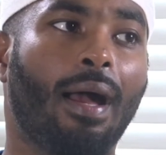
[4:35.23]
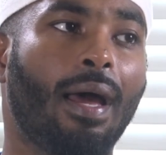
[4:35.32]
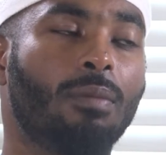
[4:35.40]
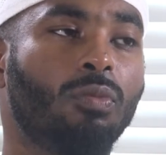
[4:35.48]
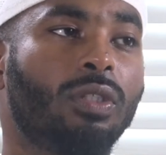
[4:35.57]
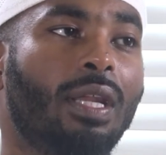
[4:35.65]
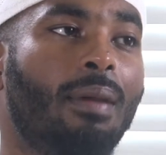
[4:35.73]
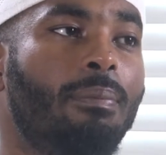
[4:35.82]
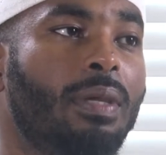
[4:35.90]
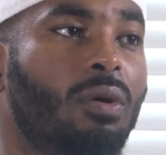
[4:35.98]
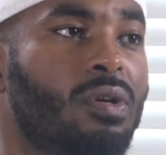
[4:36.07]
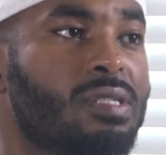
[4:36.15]
Al
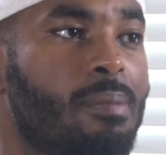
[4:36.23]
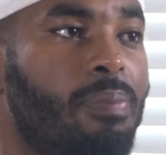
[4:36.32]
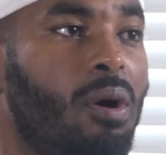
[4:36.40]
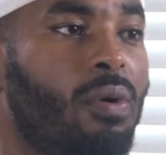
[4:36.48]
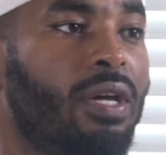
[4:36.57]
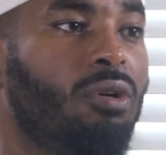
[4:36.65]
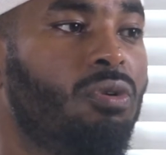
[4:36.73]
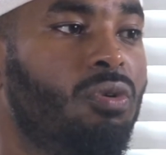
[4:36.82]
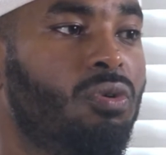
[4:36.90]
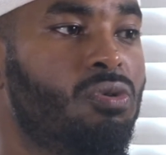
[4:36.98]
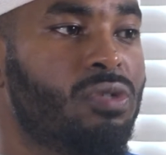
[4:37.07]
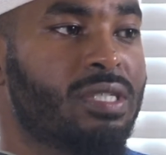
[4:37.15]
Mutanabbi was a poet
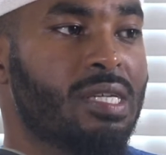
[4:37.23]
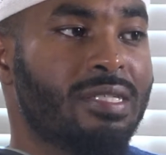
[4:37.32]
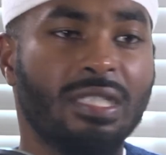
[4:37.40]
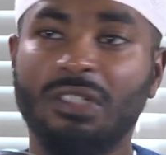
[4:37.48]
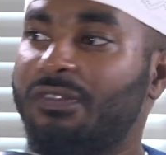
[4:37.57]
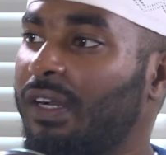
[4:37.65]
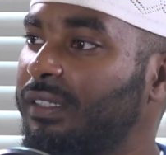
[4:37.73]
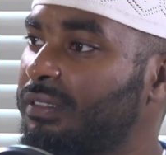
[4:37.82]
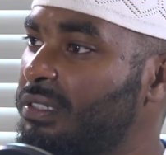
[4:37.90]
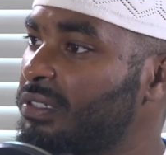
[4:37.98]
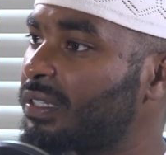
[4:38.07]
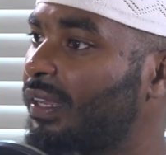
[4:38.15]
who's a diva.
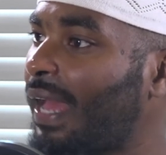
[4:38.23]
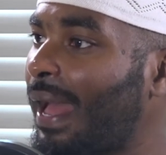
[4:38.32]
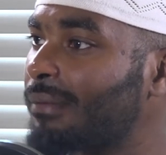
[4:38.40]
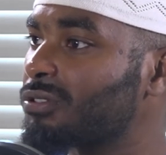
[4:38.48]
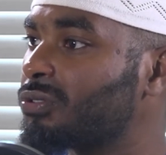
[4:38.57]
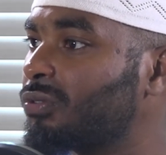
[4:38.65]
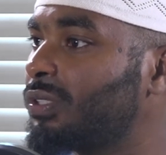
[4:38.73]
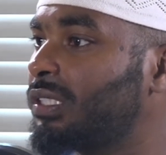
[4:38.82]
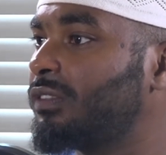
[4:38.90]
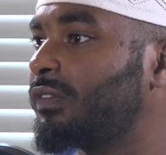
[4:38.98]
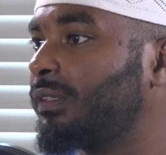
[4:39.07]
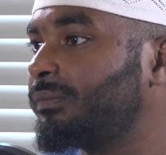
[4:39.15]
He's an absolute
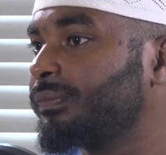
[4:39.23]
diva.